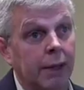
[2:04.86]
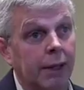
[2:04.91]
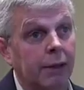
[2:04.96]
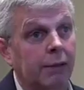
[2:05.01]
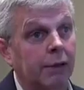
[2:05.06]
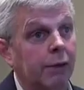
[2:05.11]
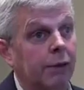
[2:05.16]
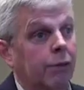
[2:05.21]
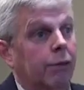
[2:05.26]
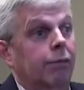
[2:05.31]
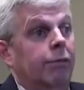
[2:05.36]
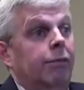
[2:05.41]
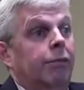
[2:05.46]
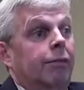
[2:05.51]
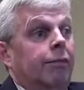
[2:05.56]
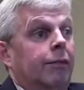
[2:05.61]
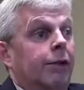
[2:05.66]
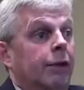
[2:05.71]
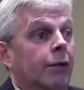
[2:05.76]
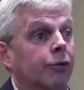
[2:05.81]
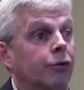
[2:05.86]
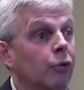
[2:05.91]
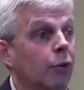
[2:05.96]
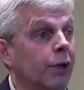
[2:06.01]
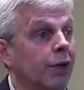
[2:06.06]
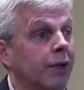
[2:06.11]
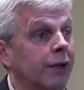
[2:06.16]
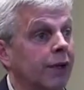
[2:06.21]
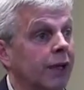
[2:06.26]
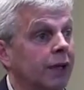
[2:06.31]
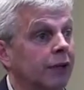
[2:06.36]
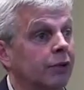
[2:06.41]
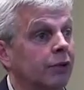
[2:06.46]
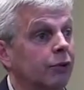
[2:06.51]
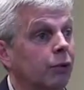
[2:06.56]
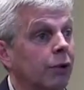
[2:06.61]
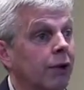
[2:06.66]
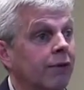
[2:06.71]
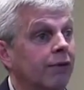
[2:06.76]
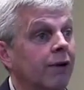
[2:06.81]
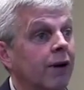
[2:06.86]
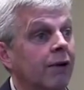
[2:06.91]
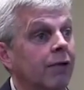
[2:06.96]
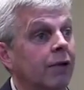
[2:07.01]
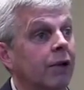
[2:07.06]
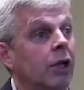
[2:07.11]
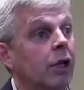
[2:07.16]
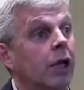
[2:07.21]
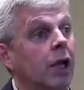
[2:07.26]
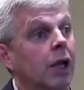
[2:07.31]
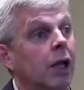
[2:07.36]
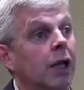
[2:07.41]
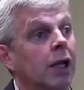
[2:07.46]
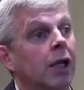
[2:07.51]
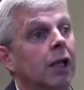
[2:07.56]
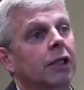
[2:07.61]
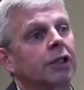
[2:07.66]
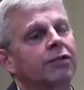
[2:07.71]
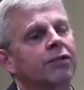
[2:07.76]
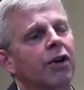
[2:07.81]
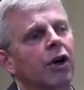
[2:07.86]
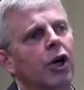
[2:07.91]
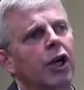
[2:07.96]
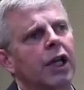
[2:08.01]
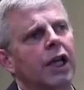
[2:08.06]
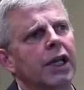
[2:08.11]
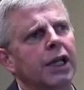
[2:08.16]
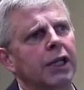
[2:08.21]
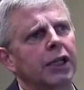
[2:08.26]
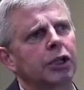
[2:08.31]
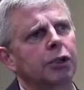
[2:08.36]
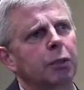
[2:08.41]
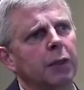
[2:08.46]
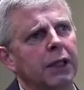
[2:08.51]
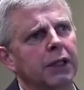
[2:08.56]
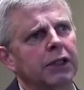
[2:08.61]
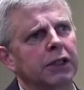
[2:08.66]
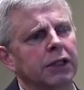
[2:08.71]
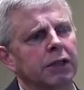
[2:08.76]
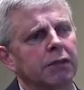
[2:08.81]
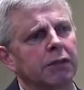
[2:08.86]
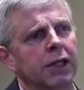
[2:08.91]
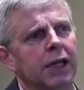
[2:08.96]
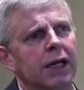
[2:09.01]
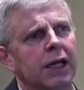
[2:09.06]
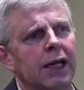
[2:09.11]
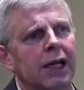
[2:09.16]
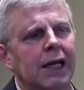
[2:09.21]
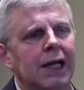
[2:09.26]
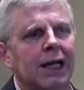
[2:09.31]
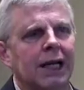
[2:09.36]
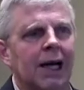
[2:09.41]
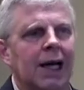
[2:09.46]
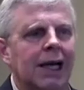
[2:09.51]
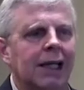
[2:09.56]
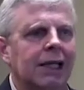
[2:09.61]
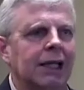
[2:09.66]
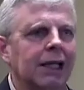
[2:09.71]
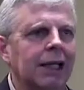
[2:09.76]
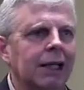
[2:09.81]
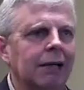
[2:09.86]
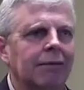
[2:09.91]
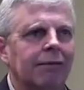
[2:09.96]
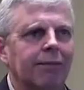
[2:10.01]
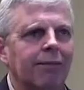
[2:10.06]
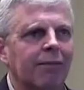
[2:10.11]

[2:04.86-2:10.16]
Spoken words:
I don't know, $20,000, $25,000. It's very inexpensive. I think